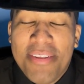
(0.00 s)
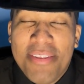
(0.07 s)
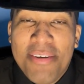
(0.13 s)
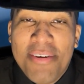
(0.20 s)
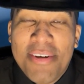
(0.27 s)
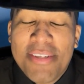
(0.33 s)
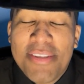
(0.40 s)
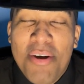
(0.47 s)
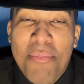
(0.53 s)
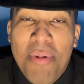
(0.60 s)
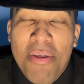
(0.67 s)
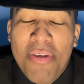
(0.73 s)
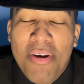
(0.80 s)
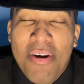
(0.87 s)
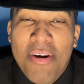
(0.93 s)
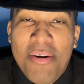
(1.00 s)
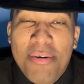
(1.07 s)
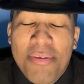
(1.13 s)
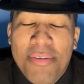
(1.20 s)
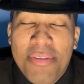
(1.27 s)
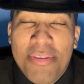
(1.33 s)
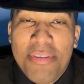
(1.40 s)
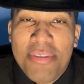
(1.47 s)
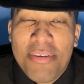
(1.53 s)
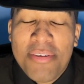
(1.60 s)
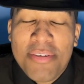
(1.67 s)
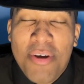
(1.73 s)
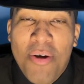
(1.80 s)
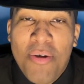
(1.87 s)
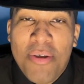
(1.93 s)
There is no Mother Earth.
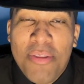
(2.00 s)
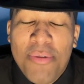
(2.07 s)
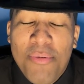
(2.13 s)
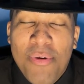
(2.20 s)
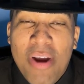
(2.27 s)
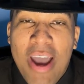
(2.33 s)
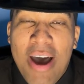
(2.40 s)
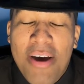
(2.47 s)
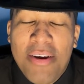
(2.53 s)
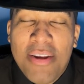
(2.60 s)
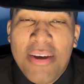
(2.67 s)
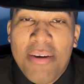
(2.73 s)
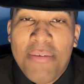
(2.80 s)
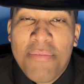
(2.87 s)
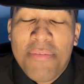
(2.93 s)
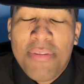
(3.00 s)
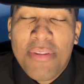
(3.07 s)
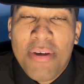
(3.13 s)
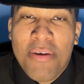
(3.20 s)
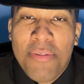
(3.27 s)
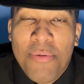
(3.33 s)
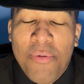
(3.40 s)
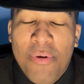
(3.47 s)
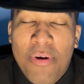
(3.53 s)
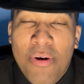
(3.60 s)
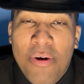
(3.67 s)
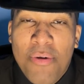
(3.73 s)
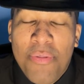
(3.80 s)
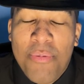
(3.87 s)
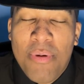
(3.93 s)
There's only the reality of the
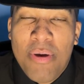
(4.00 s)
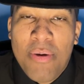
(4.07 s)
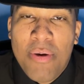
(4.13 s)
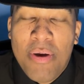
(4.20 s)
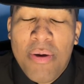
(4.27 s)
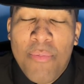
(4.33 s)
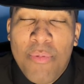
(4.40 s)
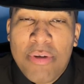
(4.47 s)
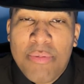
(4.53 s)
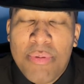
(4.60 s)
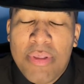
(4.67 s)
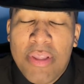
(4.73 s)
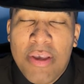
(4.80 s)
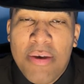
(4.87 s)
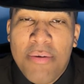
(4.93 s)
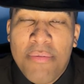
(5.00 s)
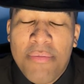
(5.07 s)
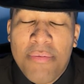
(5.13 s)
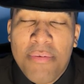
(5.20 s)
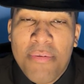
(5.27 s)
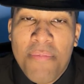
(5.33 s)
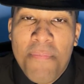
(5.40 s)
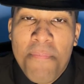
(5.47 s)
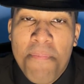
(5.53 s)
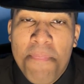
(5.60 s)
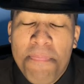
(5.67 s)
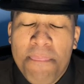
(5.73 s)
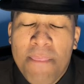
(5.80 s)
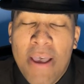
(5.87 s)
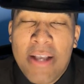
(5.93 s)
earth in which we live.
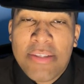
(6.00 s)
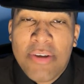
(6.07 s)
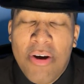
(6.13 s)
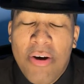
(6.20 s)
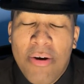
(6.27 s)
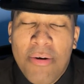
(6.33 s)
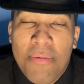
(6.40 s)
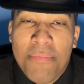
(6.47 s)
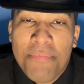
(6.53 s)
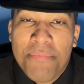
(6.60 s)
That's all.